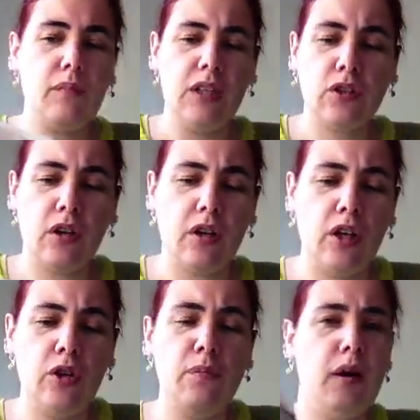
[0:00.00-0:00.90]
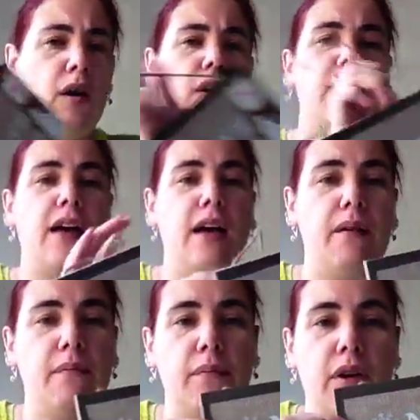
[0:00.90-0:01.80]
It's got a glue mark
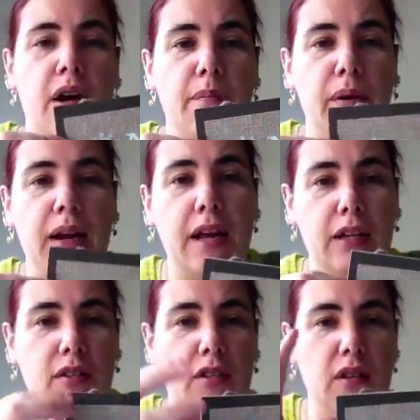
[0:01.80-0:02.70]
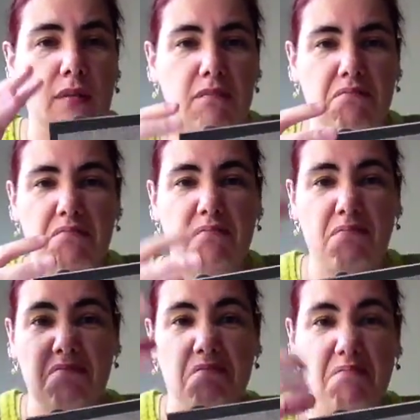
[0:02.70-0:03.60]
there, but I plan to
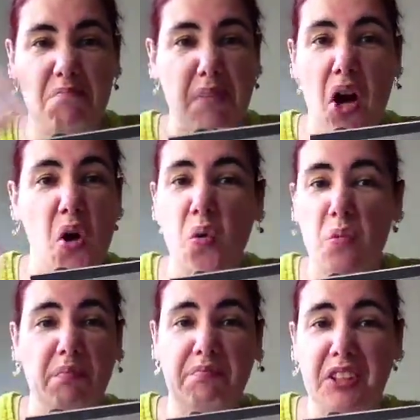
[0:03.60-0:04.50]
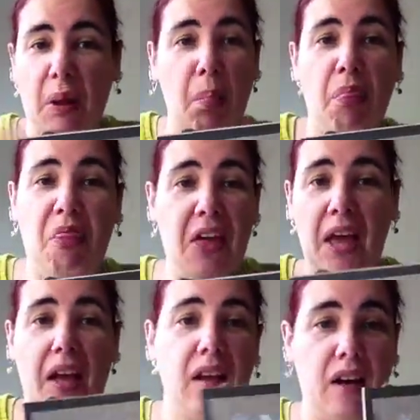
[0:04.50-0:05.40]
bow
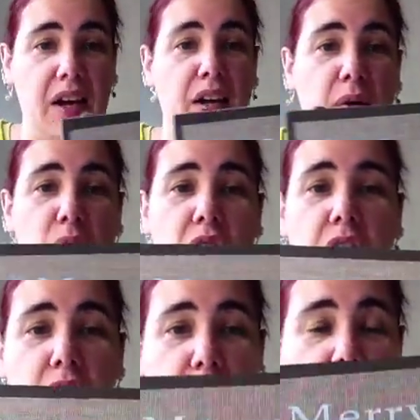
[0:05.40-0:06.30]
something, I don't know